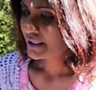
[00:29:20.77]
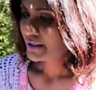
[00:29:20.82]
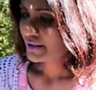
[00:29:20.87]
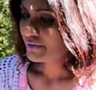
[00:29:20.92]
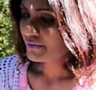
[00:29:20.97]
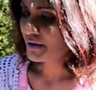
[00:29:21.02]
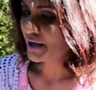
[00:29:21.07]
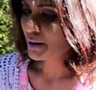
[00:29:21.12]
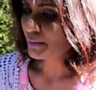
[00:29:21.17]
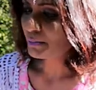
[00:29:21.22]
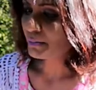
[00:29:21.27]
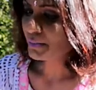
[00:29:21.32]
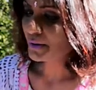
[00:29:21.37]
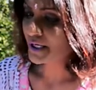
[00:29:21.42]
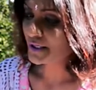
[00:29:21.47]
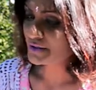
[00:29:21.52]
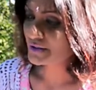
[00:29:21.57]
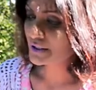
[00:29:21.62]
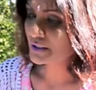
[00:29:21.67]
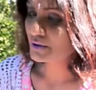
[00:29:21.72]
They are
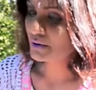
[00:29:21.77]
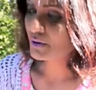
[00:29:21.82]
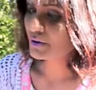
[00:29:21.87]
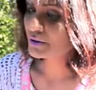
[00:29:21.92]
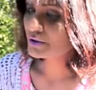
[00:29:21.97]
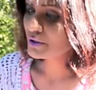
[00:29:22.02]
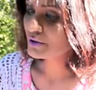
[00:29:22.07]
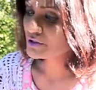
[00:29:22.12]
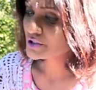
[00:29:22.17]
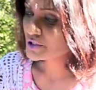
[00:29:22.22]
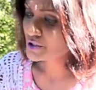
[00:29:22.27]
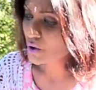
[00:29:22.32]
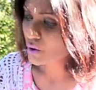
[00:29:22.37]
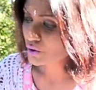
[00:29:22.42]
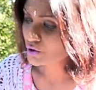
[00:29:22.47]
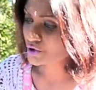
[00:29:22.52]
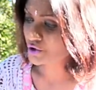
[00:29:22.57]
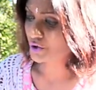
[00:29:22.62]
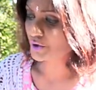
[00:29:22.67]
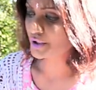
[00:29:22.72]
present on your
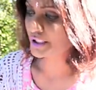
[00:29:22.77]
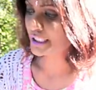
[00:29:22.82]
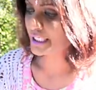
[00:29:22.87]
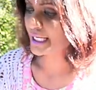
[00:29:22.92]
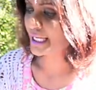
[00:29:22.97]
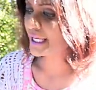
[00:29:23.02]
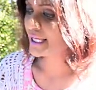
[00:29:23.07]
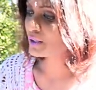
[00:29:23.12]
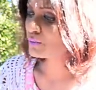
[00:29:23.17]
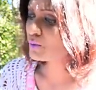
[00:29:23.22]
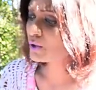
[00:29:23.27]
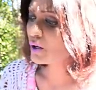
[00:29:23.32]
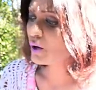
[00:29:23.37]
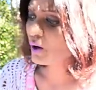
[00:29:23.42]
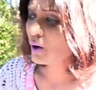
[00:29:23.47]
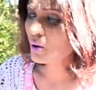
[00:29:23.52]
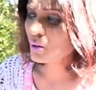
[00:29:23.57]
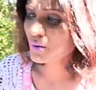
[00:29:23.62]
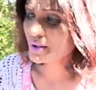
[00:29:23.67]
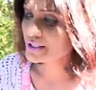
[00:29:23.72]
soul journey and will
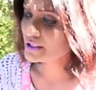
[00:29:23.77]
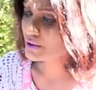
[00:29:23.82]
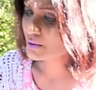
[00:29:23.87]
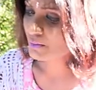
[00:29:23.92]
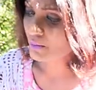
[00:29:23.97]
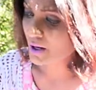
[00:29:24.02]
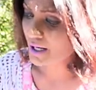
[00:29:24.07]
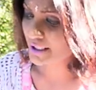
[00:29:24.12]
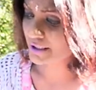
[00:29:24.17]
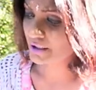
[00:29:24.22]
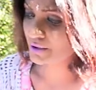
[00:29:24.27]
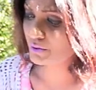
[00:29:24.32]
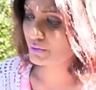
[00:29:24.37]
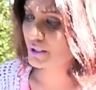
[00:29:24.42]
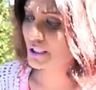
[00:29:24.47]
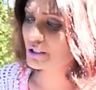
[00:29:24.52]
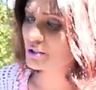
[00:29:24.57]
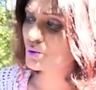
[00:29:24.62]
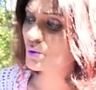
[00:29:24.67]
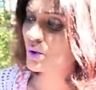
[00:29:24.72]
always remind you
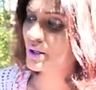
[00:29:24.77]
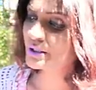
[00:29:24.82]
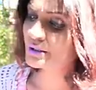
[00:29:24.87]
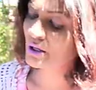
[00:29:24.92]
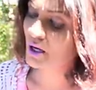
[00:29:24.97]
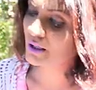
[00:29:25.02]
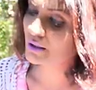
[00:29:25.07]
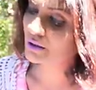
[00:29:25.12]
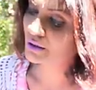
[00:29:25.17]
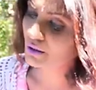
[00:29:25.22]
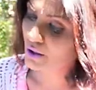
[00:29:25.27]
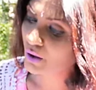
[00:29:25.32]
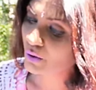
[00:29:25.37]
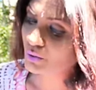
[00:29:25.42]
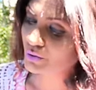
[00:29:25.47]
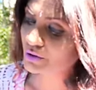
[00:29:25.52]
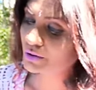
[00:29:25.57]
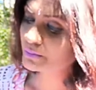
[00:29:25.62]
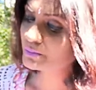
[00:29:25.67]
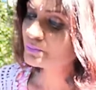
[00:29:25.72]
that you are not
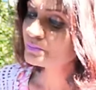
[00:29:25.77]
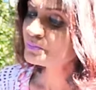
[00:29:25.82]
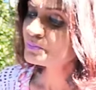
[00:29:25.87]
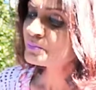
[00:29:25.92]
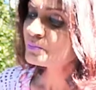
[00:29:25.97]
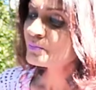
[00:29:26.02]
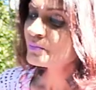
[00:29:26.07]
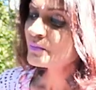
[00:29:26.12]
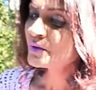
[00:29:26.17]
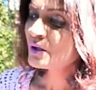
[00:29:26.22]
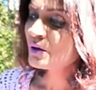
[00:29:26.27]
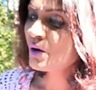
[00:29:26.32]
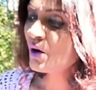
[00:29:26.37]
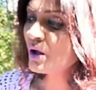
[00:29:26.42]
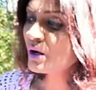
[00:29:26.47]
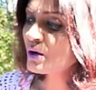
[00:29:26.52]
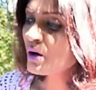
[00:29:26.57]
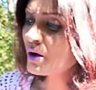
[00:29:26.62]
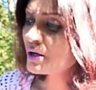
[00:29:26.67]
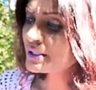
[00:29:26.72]
alone.
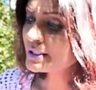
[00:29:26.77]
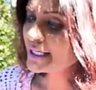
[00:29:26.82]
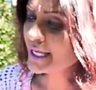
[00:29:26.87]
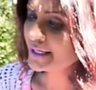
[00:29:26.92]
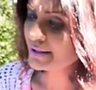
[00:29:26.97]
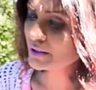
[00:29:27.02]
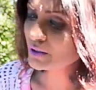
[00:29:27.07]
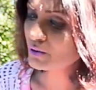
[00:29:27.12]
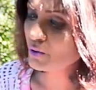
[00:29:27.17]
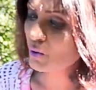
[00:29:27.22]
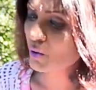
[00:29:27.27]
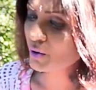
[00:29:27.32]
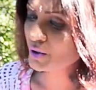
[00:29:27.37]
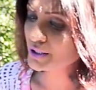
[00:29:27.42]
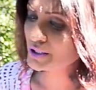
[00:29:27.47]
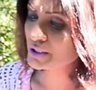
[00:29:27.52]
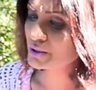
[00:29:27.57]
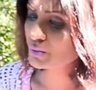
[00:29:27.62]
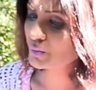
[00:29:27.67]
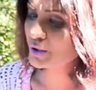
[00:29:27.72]
Call on candle
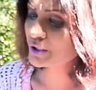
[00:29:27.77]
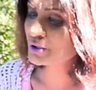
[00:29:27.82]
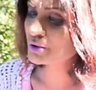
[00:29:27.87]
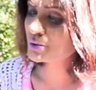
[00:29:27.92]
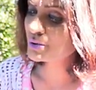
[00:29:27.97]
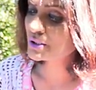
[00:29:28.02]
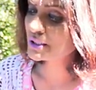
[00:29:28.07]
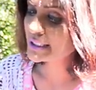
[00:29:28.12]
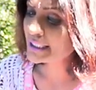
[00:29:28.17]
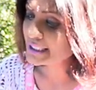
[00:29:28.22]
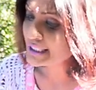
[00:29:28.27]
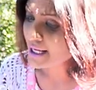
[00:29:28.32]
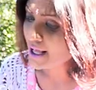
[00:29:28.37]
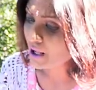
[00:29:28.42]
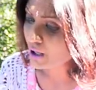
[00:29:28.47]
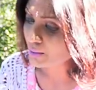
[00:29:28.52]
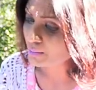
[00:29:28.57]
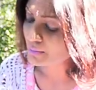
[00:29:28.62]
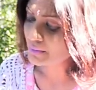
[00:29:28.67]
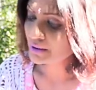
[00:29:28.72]
quartz when you need
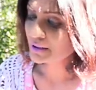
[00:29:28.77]
help